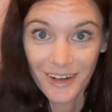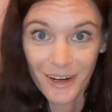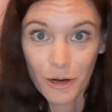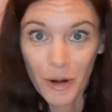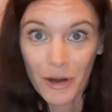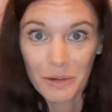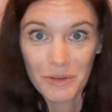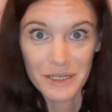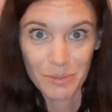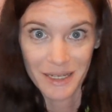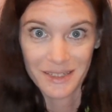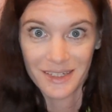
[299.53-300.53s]
are part of
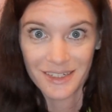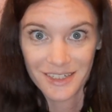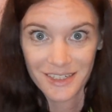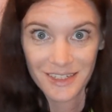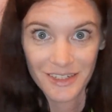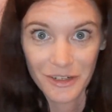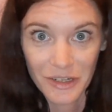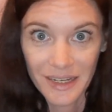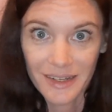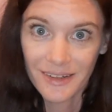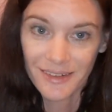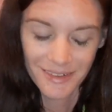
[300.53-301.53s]
this message,
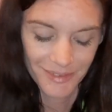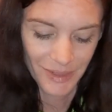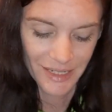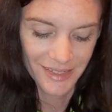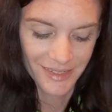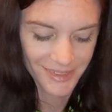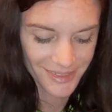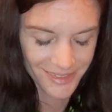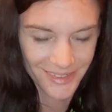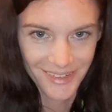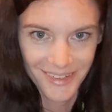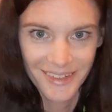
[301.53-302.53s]
okay? Because
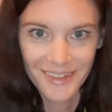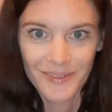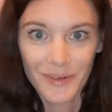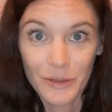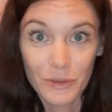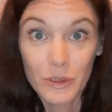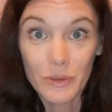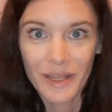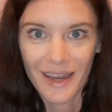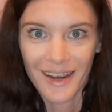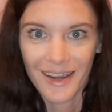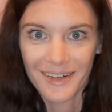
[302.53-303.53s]
we don't do
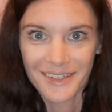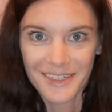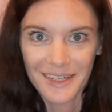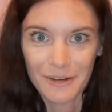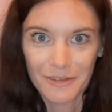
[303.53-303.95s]
that kind of stuff.